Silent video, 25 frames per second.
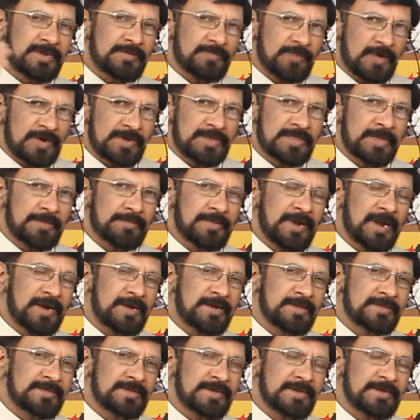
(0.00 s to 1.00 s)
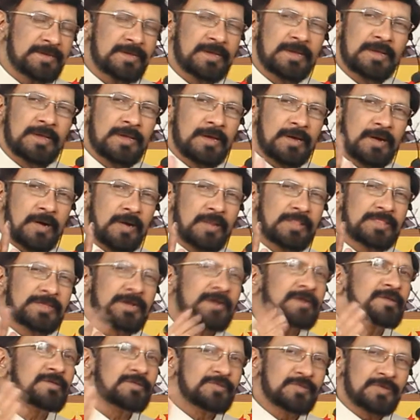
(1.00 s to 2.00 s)
what is the bad design, all
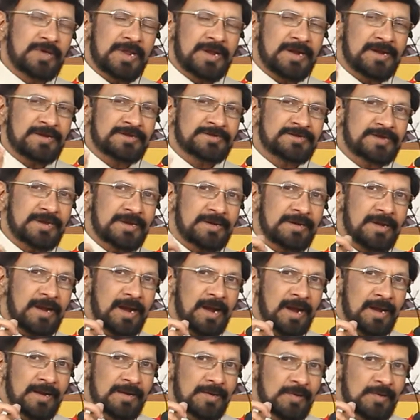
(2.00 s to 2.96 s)
that you can understand. And